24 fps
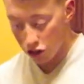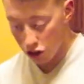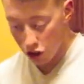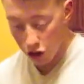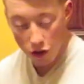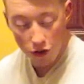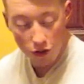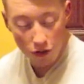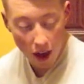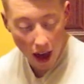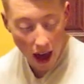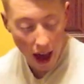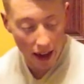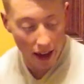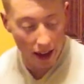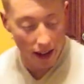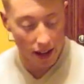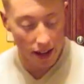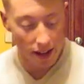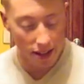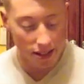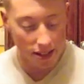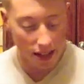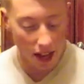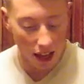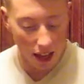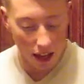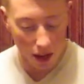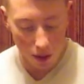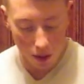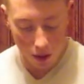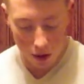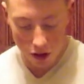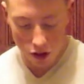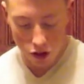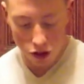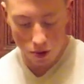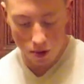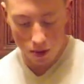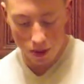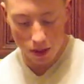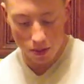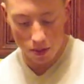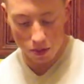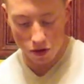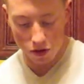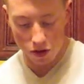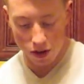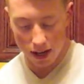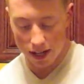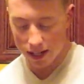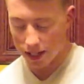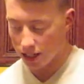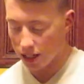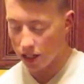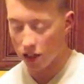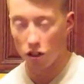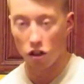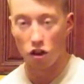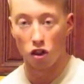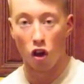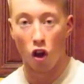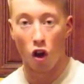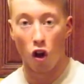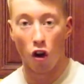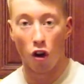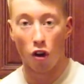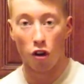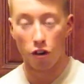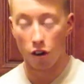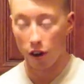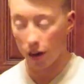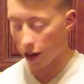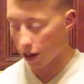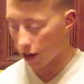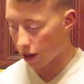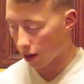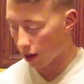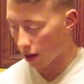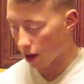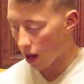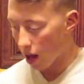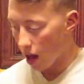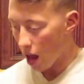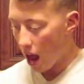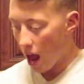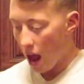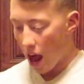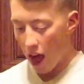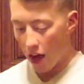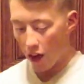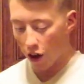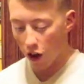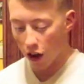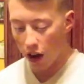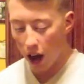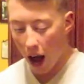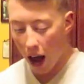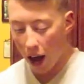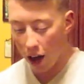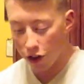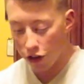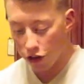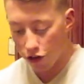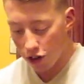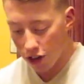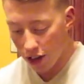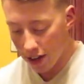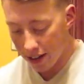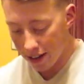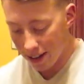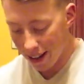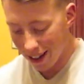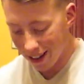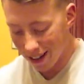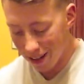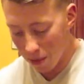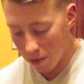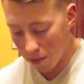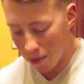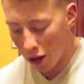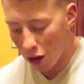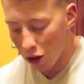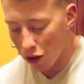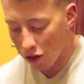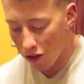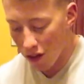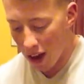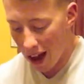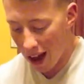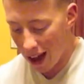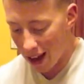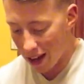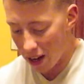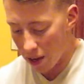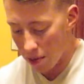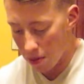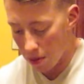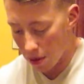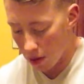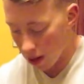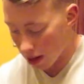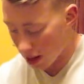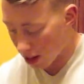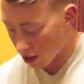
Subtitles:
has good fat in it. It's not like we're consuming some crazy lard or anything. And then our cottage cheese has some milk fat in it, but